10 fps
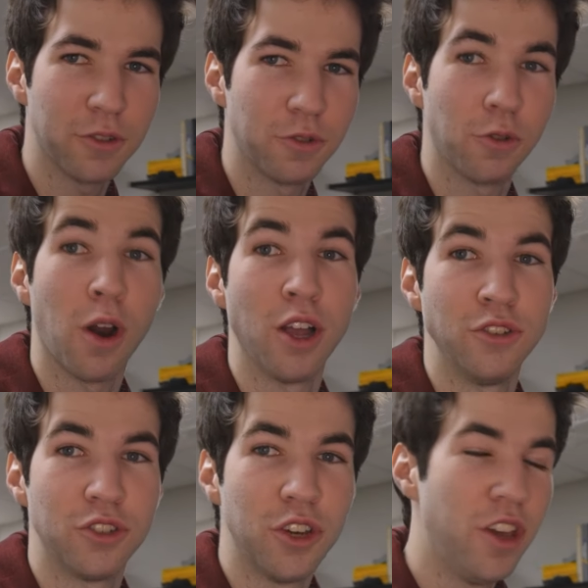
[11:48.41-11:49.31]

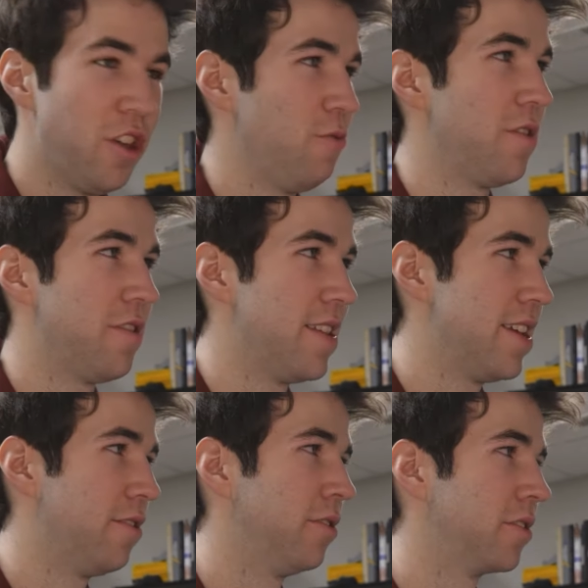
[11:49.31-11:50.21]
grudge with
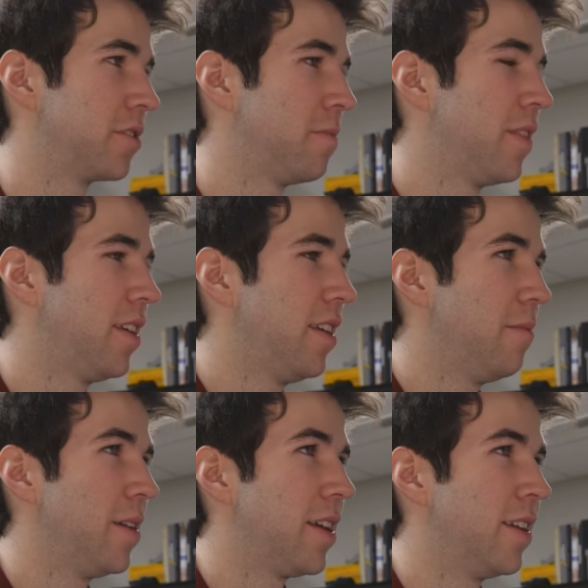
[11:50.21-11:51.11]
needles
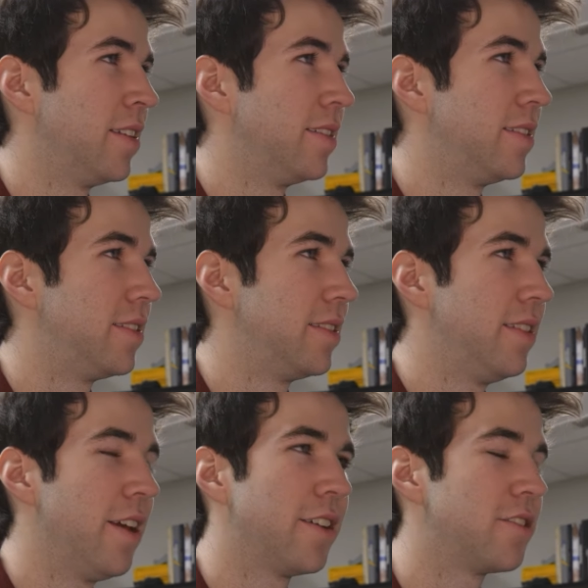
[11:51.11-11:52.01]
because
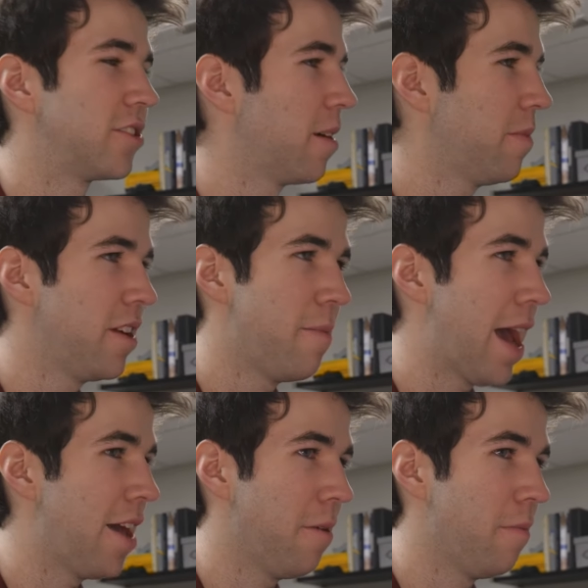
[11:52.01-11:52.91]
there's something
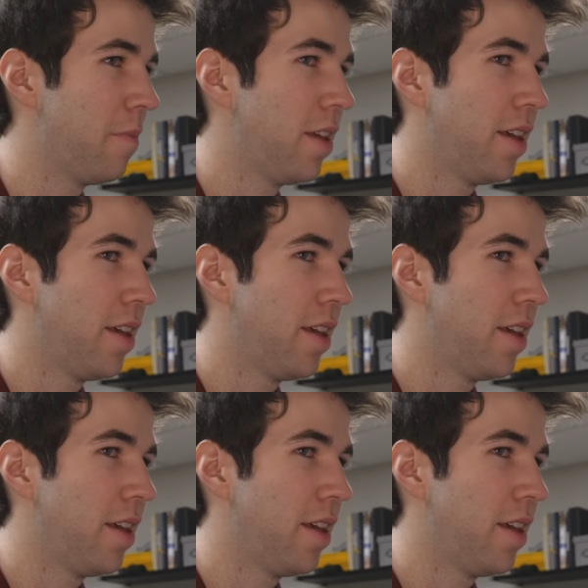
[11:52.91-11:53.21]
about them.